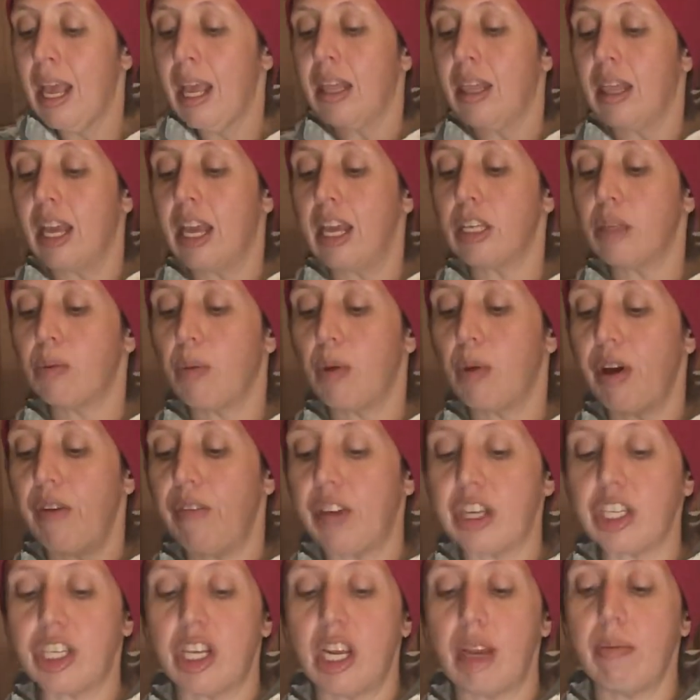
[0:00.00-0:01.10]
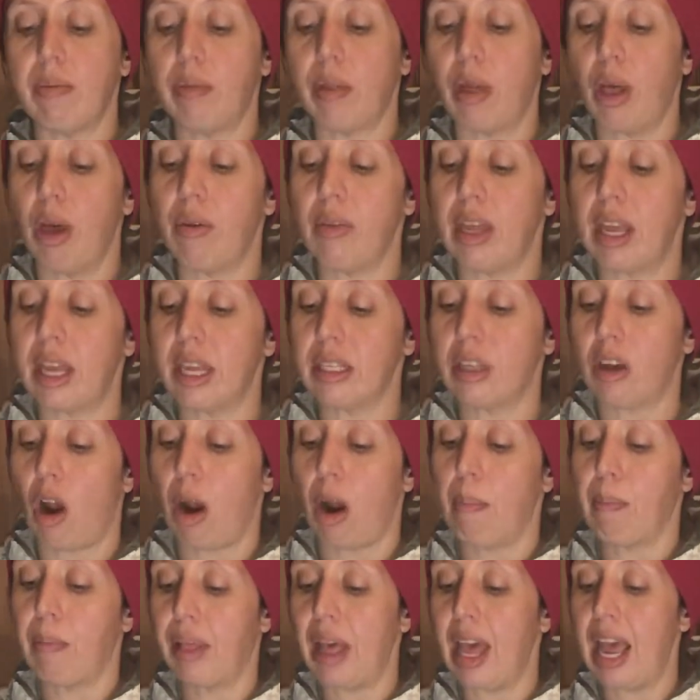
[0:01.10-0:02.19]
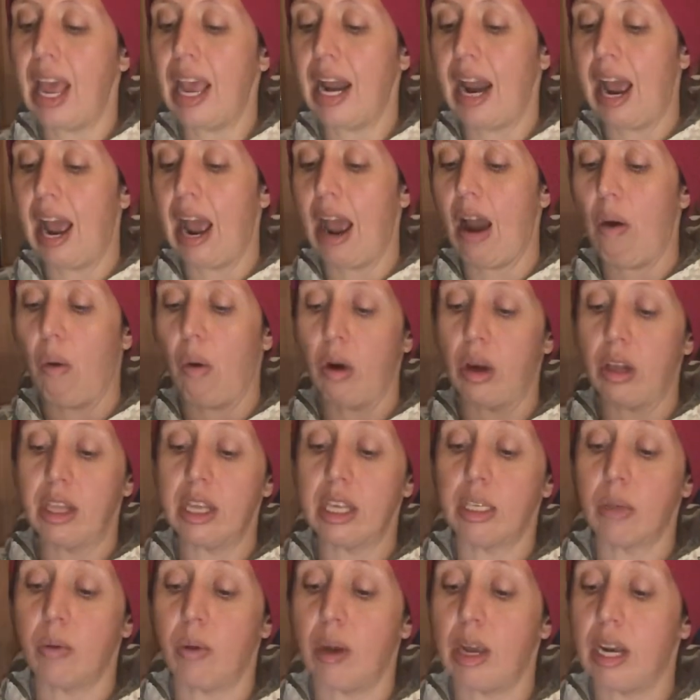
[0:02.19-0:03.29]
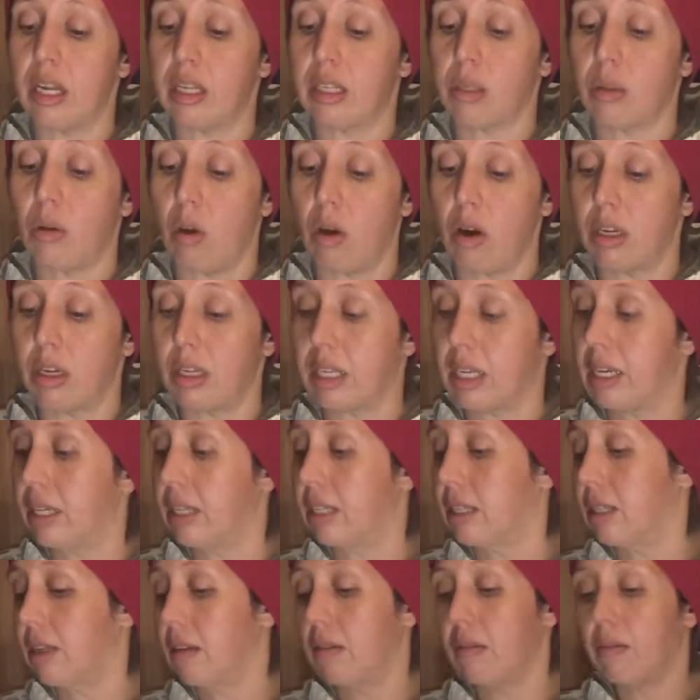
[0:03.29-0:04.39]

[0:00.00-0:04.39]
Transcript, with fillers: These wolf and sheep clothings are played out, or this queen of swords is,